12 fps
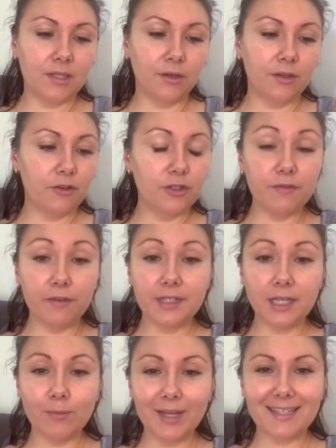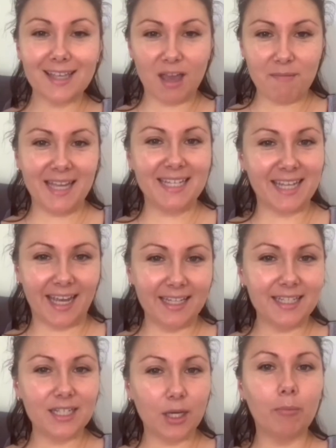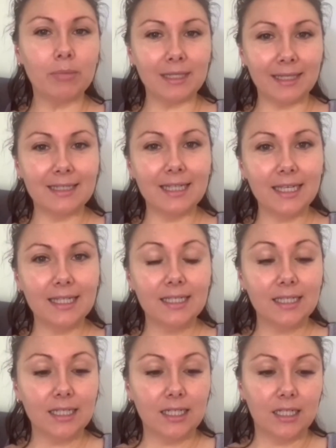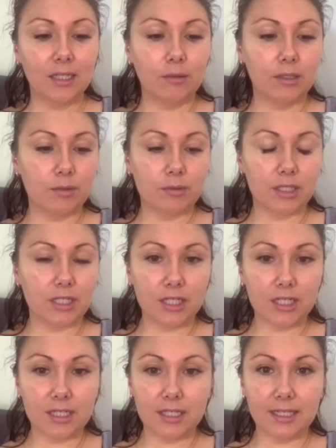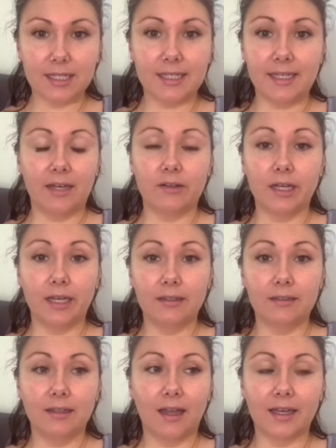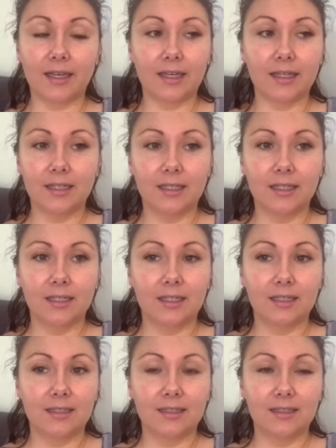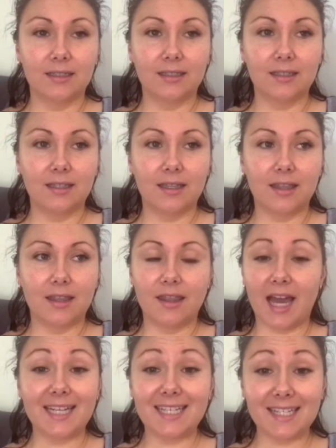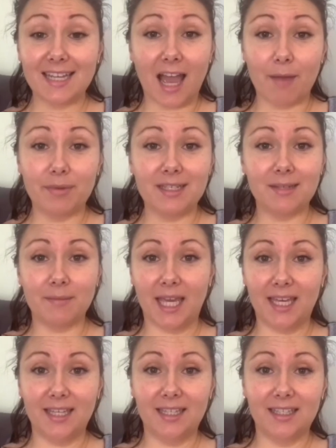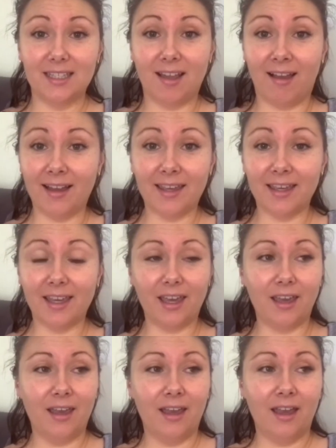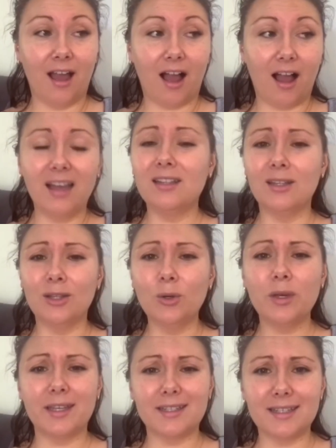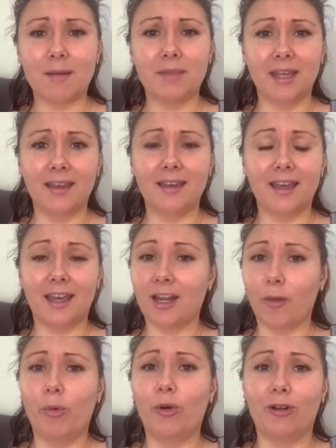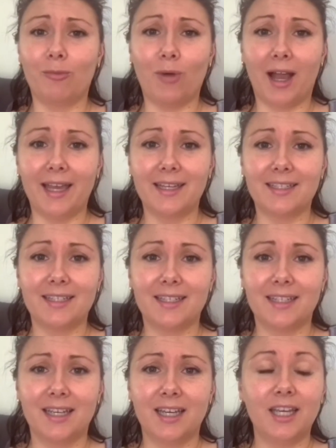So those 15 weeks I maintained completely, which was just astounding. Like, that doesn't happen to me. Like, I look at something and I put on weight.